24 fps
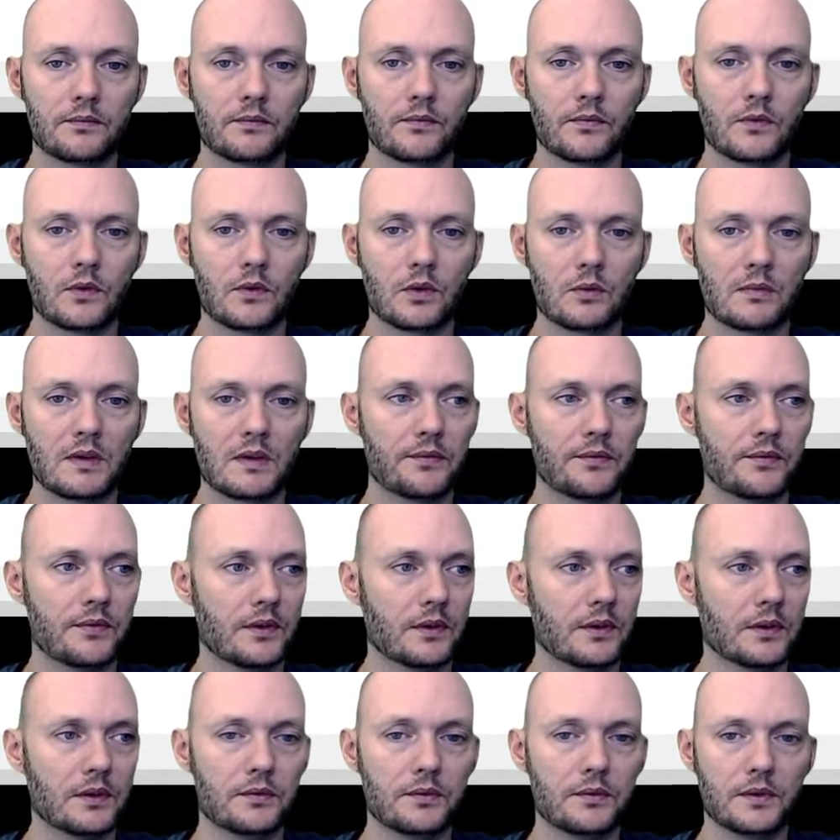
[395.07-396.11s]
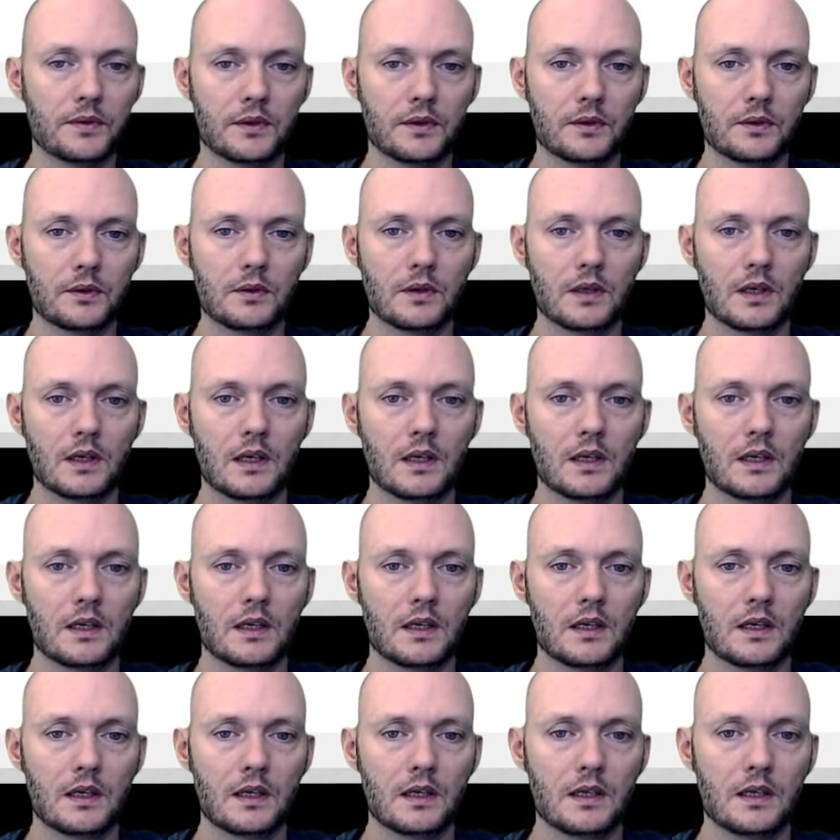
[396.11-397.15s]
or my field of view
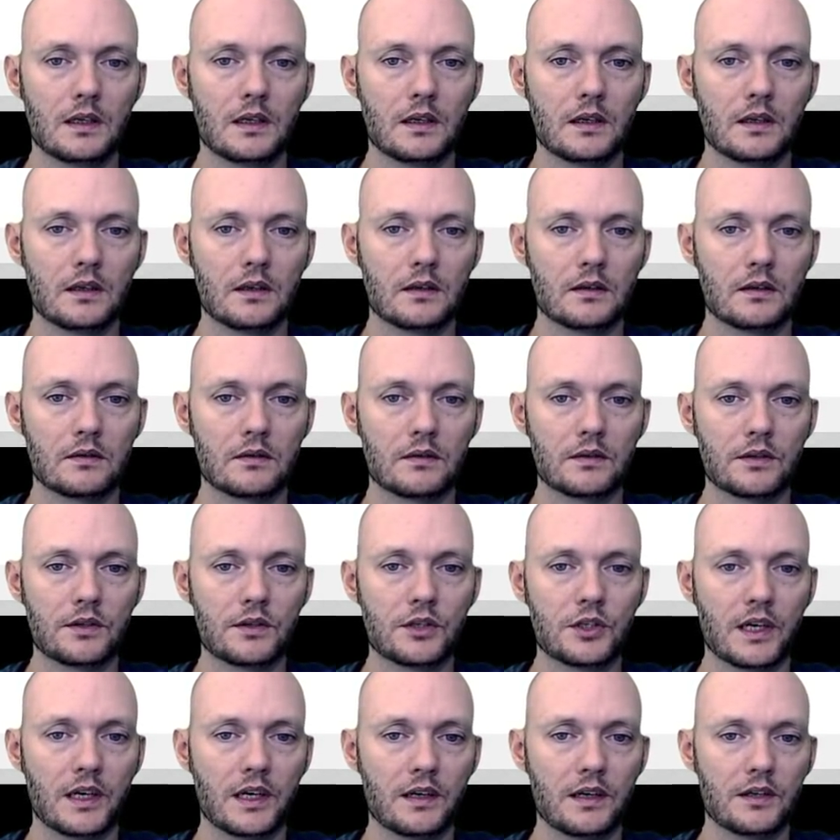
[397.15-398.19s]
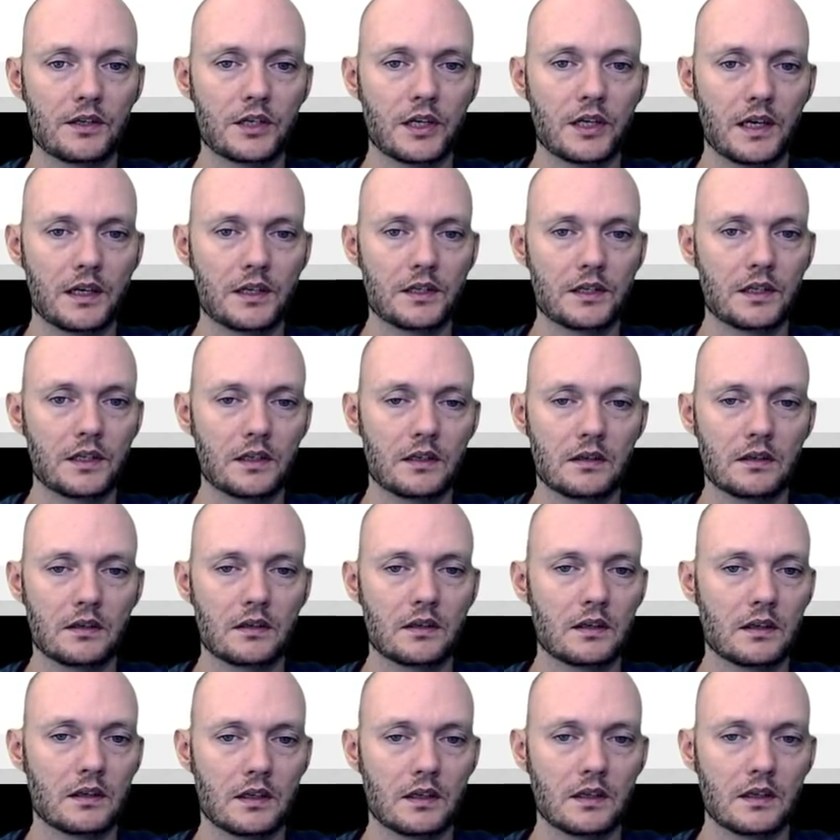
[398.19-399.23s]
change it.
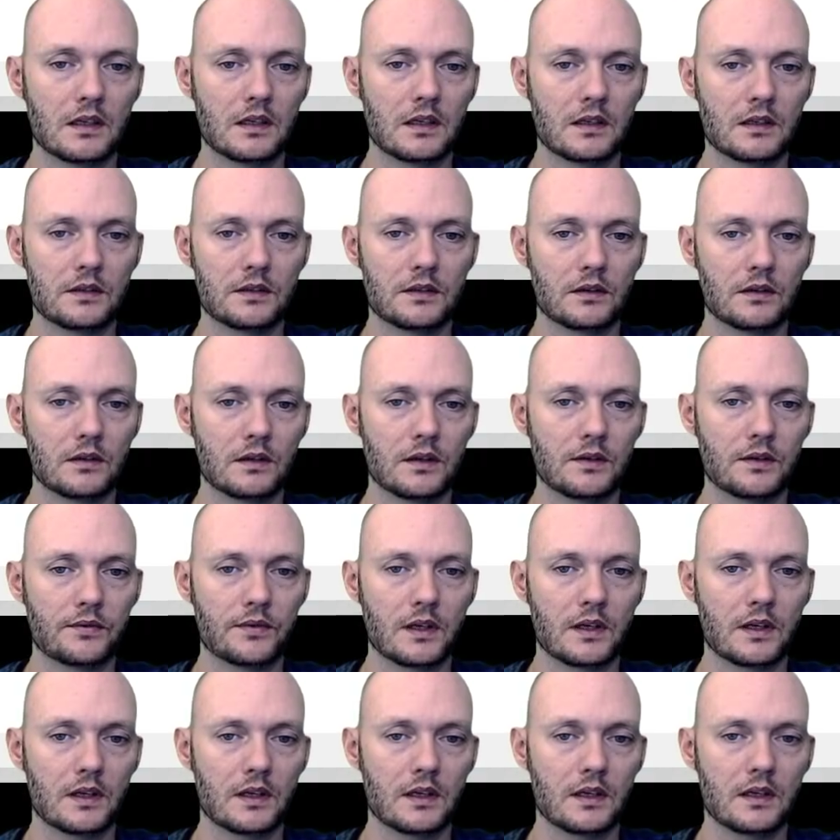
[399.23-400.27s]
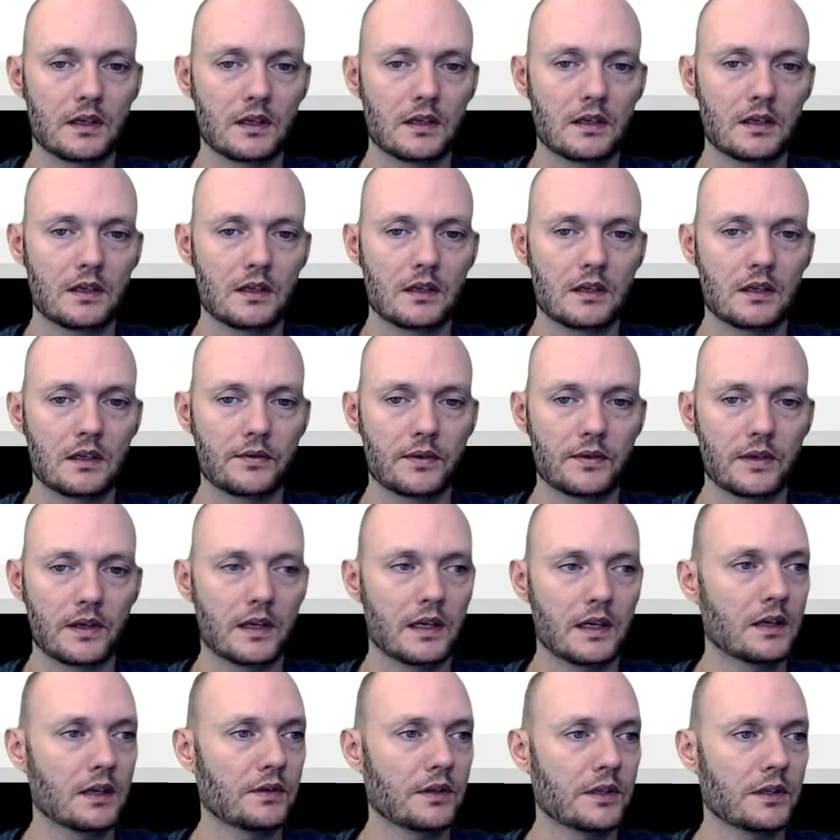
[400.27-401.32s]
So if I
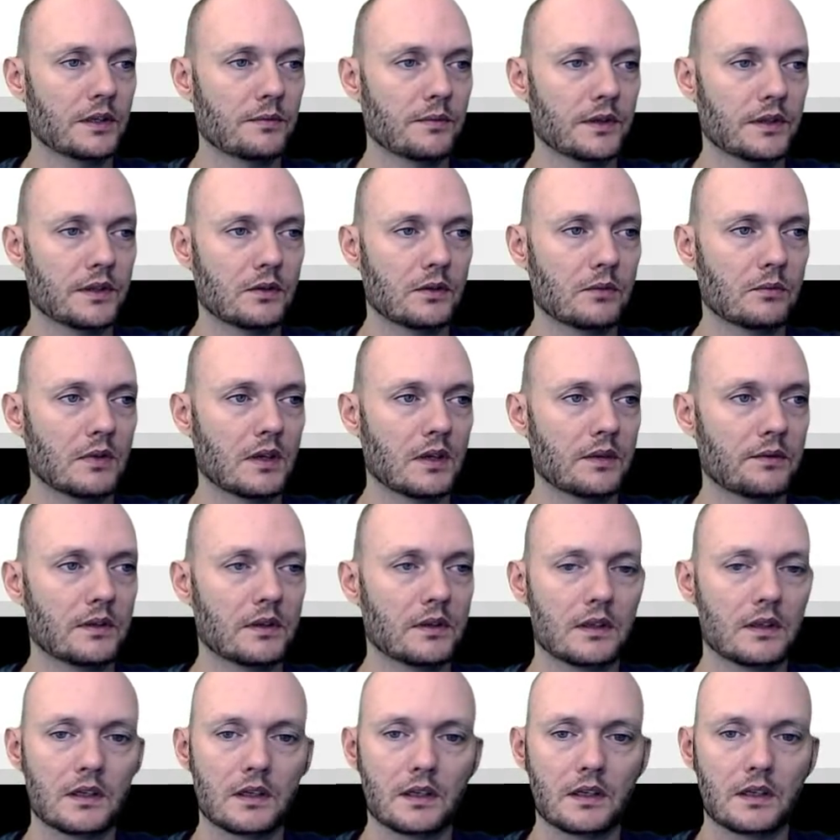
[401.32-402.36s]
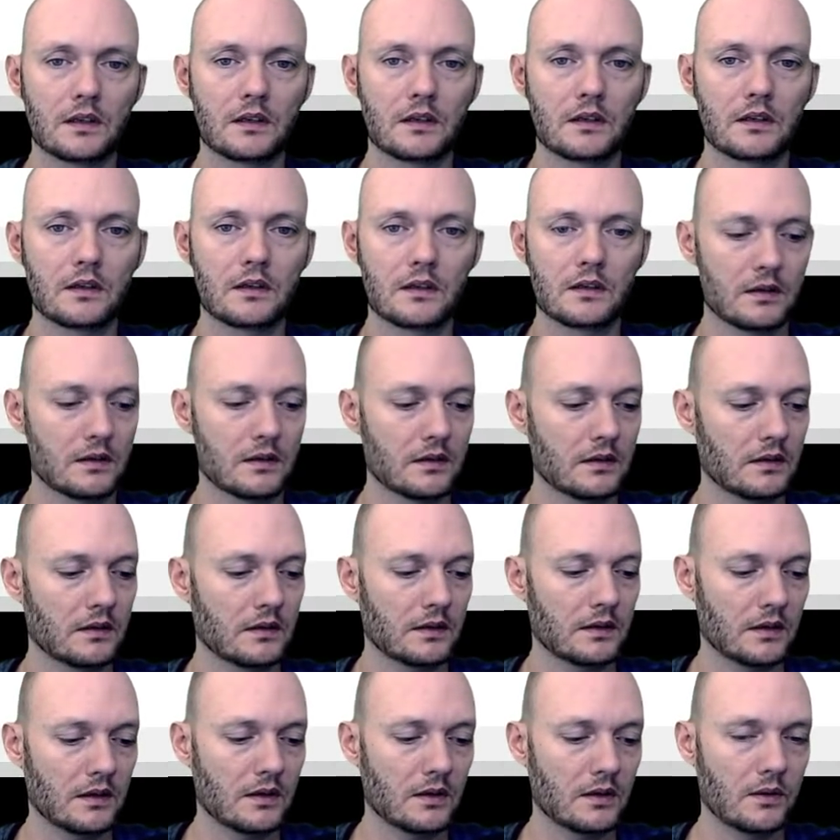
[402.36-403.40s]
increase my zoom level, then I
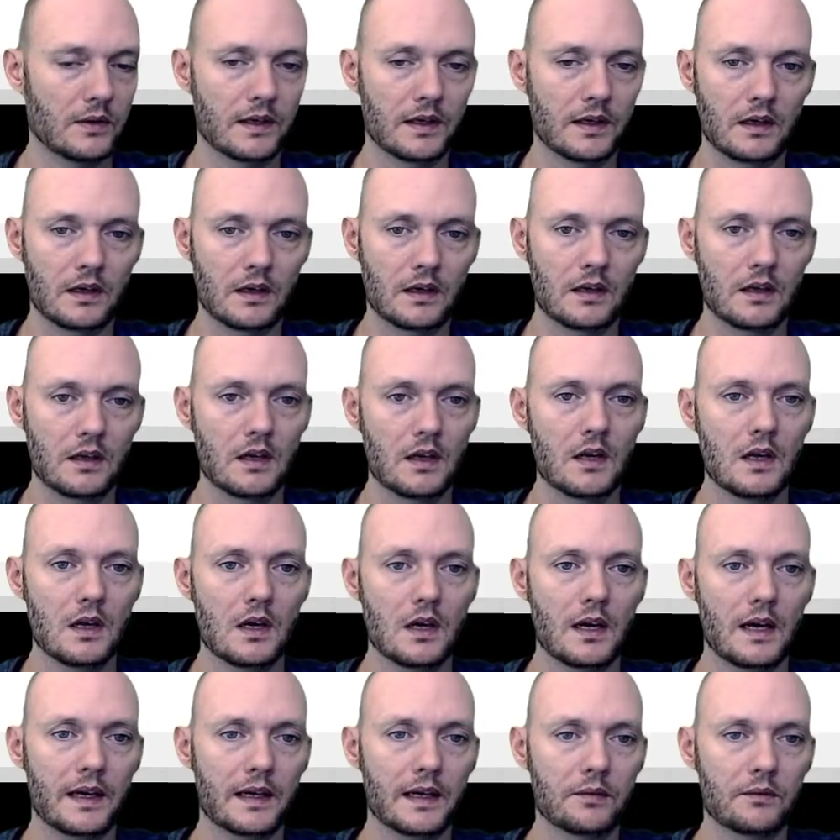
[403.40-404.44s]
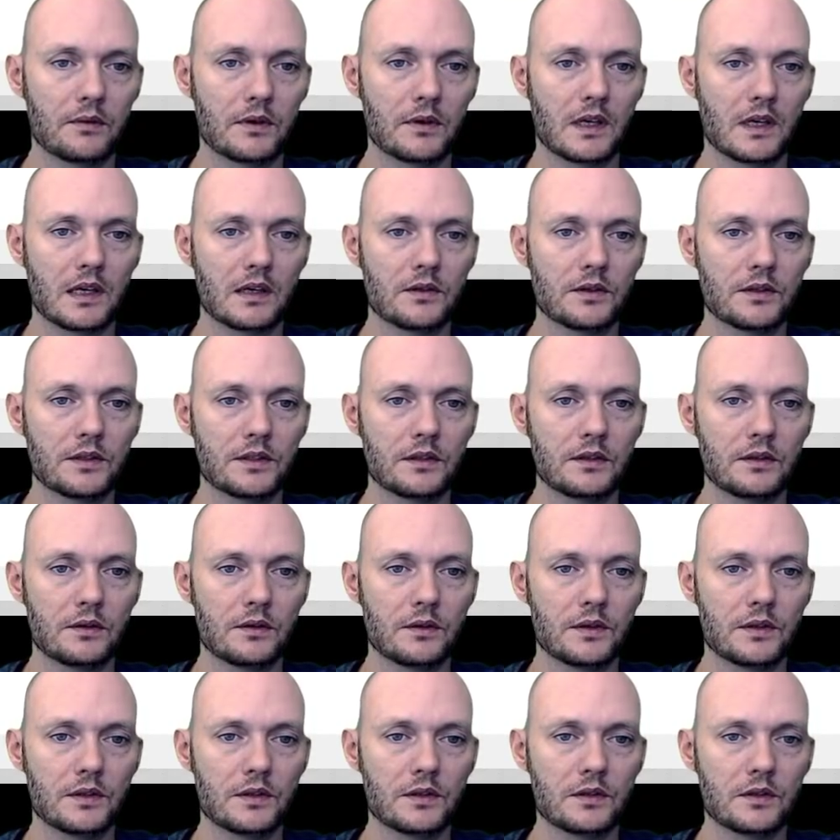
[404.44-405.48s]
go in there. What I can also do
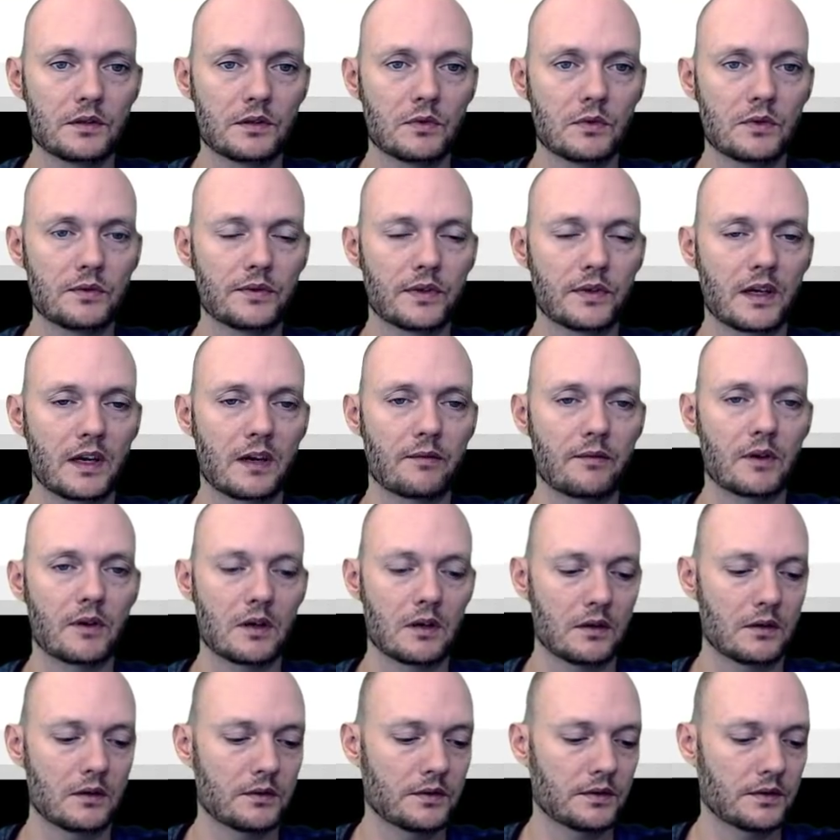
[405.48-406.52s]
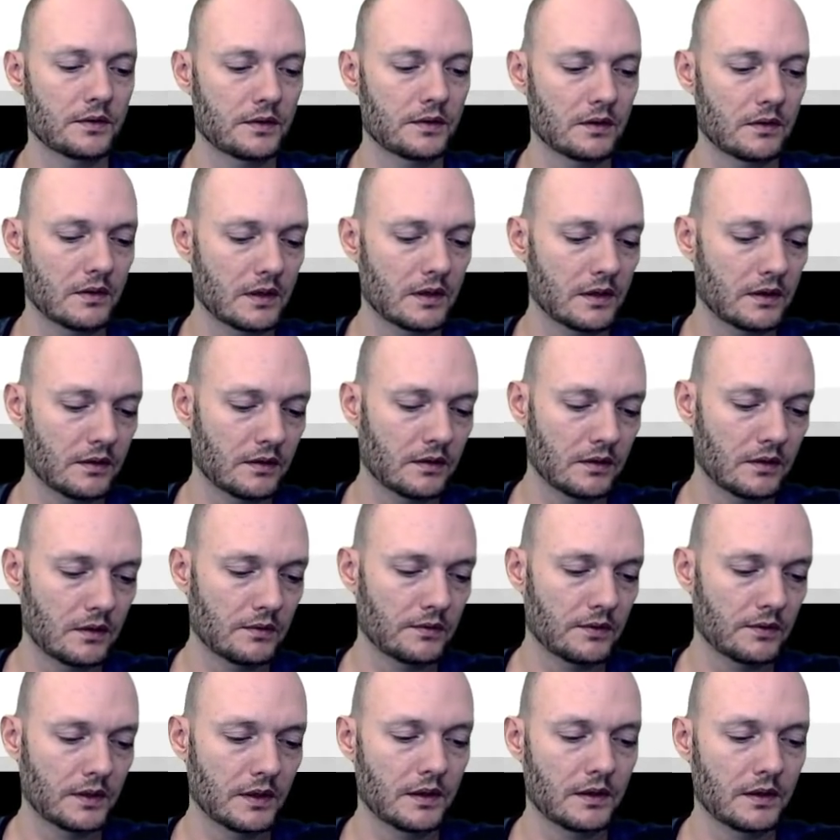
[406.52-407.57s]
is just move the camera closer. So I can go
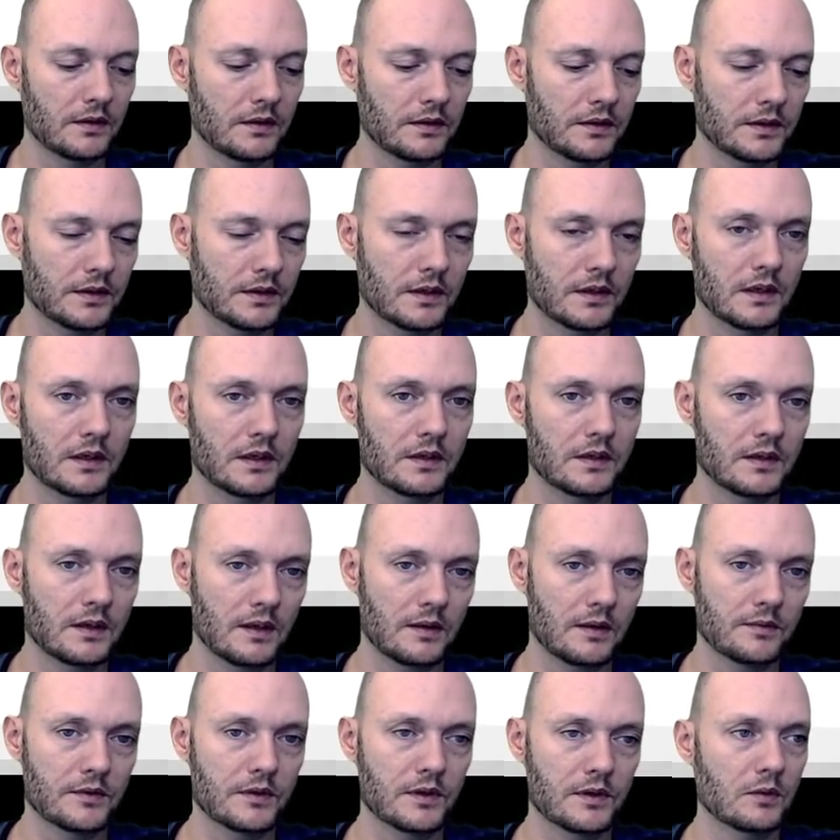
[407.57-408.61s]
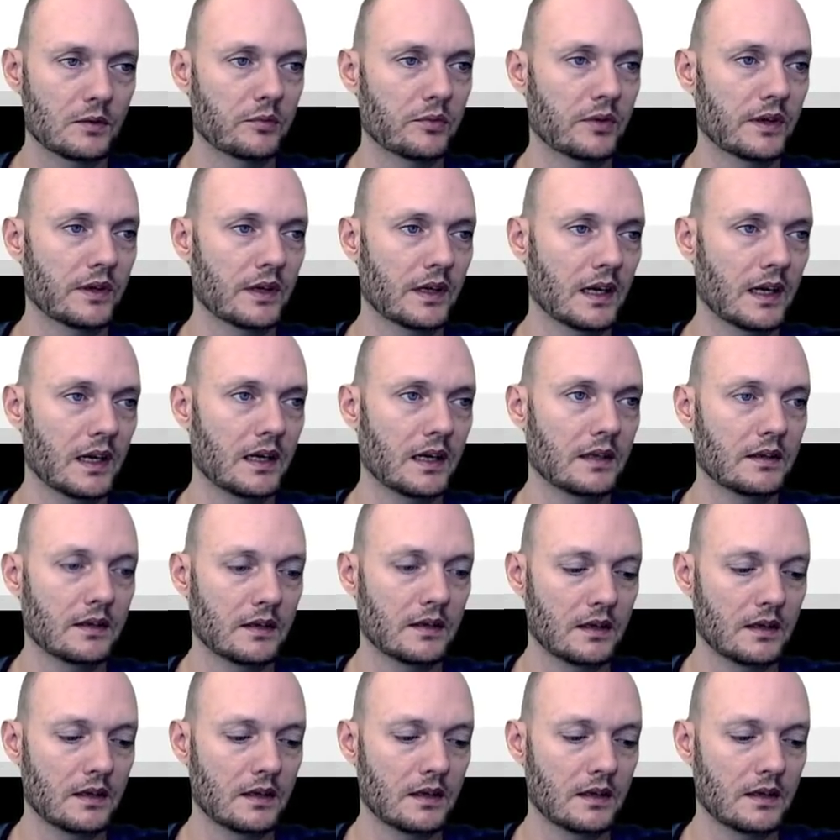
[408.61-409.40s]
over here and say times 0.8